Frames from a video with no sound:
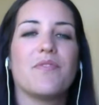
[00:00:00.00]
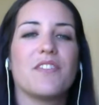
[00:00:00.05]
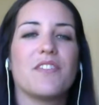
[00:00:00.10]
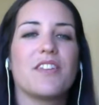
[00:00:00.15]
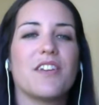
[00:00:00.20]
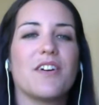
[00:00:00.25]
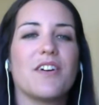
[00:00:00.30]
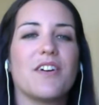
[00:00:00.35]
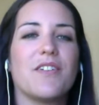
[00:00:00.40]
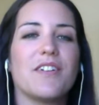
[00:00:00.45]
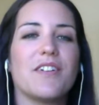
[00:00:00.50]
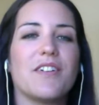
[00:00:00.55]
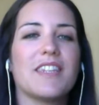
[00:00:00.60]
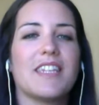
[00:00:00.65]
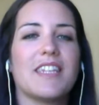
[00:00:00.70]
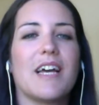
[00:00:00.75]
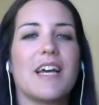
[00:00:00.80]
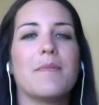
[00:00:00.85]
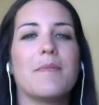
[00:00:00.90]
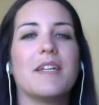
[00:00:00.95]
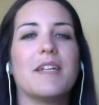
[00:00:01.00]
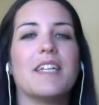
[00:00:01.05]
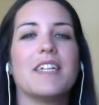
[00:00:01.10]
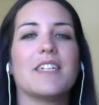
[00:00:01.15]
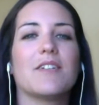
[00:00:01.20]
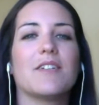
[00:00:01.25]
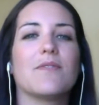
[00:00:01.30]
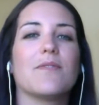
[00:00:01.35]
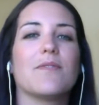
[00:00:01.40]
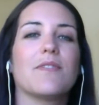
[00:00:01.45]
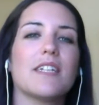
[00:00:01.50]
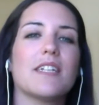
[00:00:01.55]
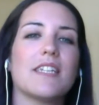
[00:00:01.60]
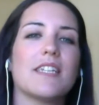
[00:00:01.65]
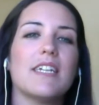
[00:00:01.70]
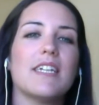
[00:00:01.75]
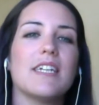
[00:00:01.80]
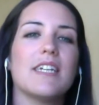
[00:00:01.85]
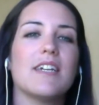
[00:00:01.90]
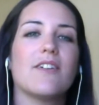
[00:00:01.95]
So lemon is
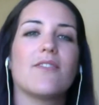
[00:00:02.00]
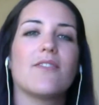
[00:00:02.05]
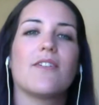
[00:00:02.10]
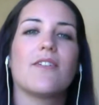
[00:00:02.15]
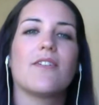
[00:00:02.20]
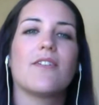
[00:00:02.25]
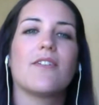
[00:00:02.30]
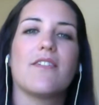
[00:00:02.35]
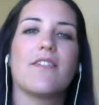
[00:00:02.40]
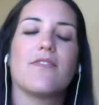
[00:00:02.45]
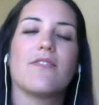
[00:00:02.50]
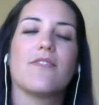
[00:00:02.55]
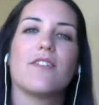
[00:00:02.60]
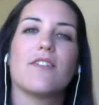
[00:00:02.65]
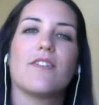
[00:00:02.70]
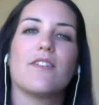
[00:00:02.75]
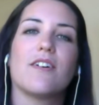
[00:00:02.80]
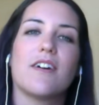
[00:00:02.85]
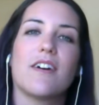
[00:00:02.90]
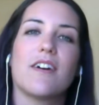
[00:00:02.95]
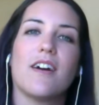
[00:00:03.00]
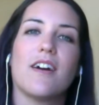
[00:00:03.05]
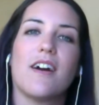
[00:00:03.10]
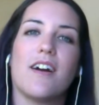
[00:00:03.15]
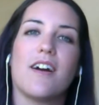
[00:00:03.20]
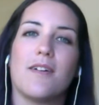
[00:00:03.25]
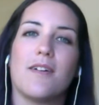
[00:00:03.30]
really great for,